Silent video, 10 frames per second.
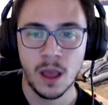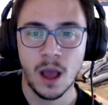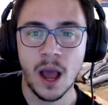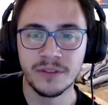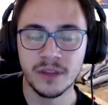
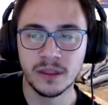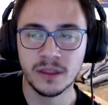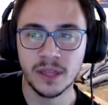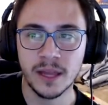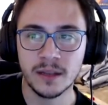I think
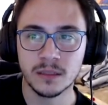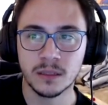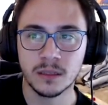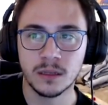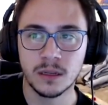that
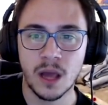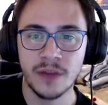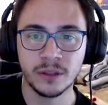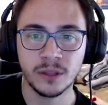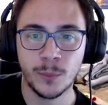
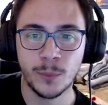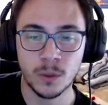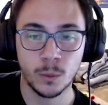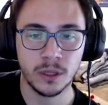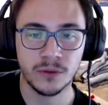based
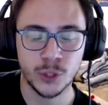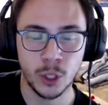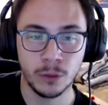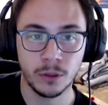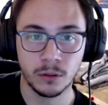on what they've
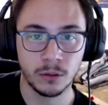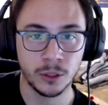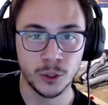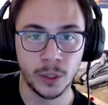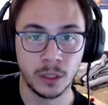shown, they're
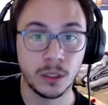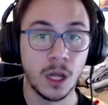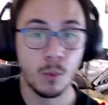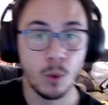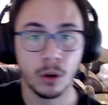doing a
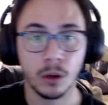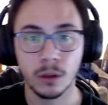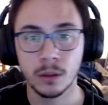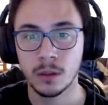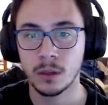lot
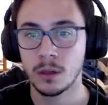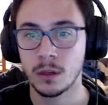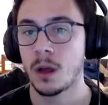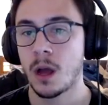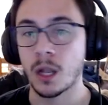more
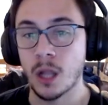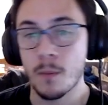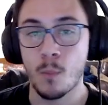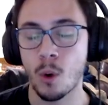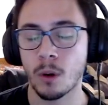
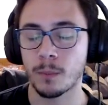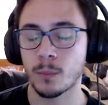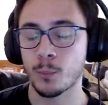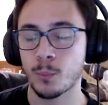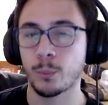
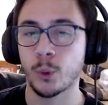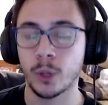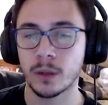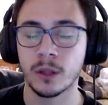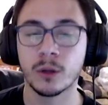
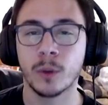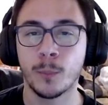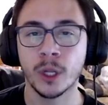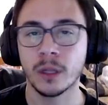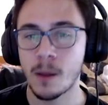they're
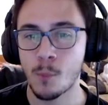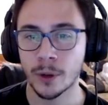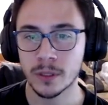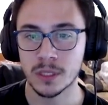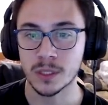putting a lot more
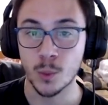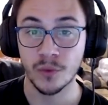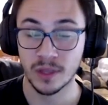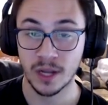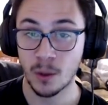into this
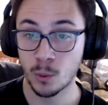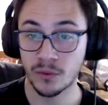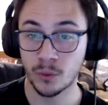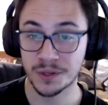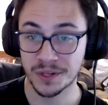movie than I would
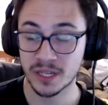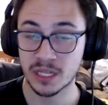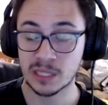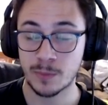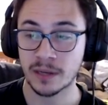have originally
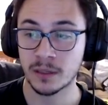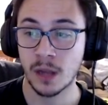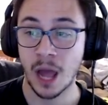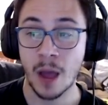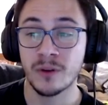suspected.
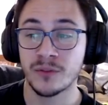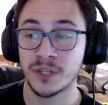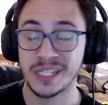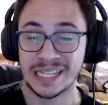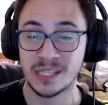I would have
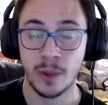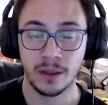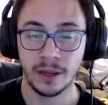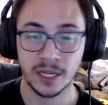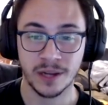just
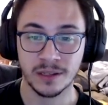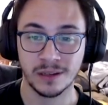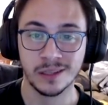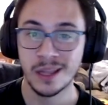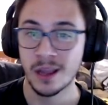
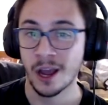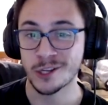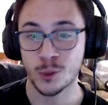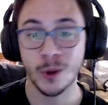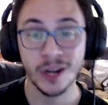expected a
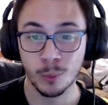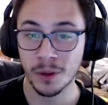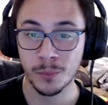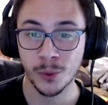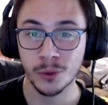straight up
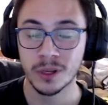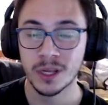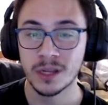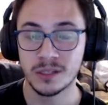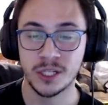reboot.
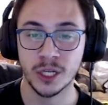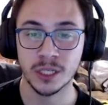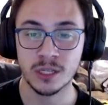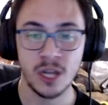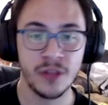
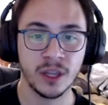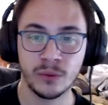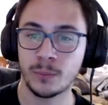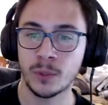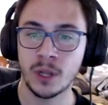Just nothing
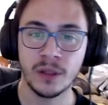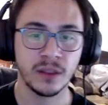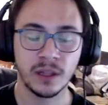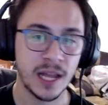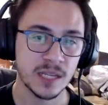in
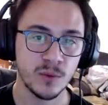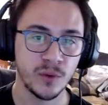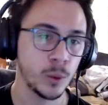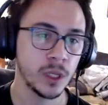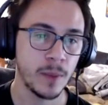the last movie
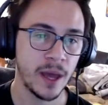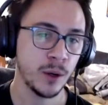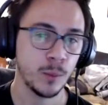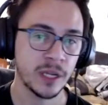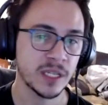really
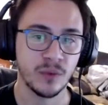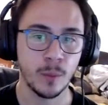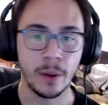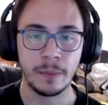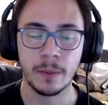mattered except for
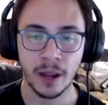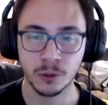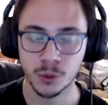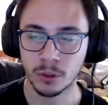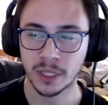maybe a Michael
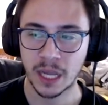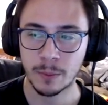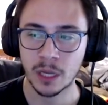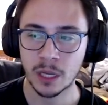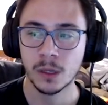Jordan
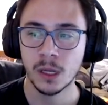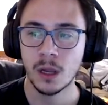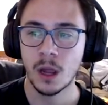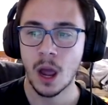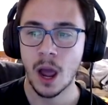cameo.
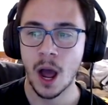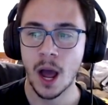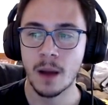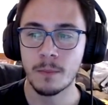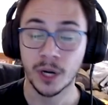
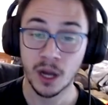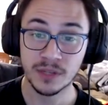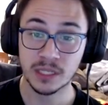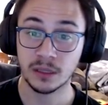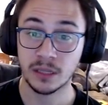But
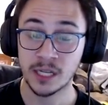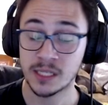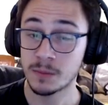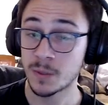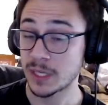obviously they
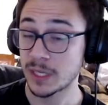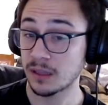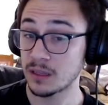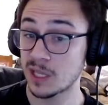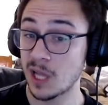seem to be taking
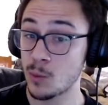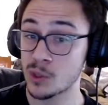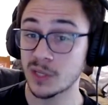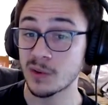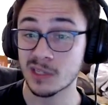this a lot more
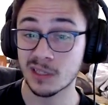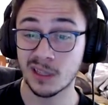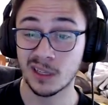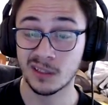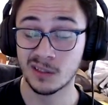seriously
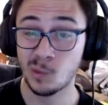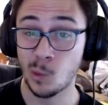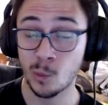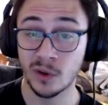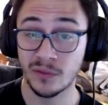than
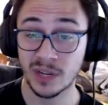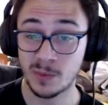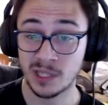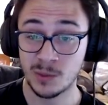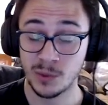one would have
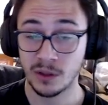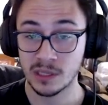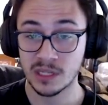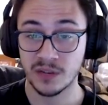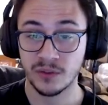expected with all
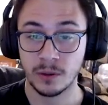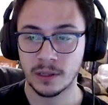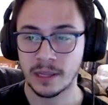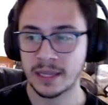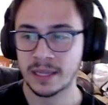these different
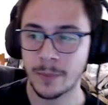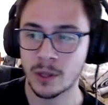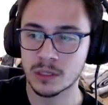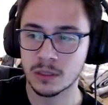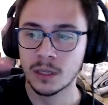
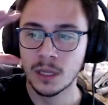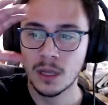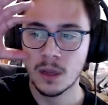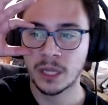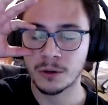cameos and
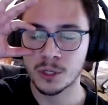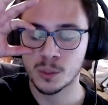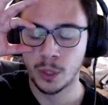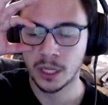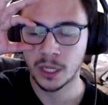characters
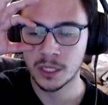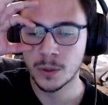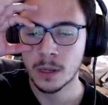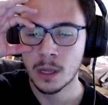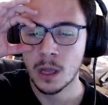putting into
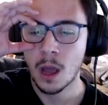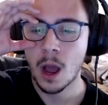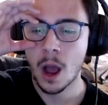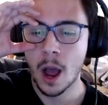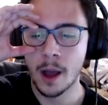it.
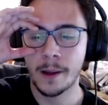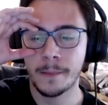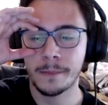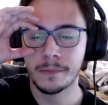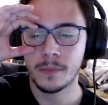My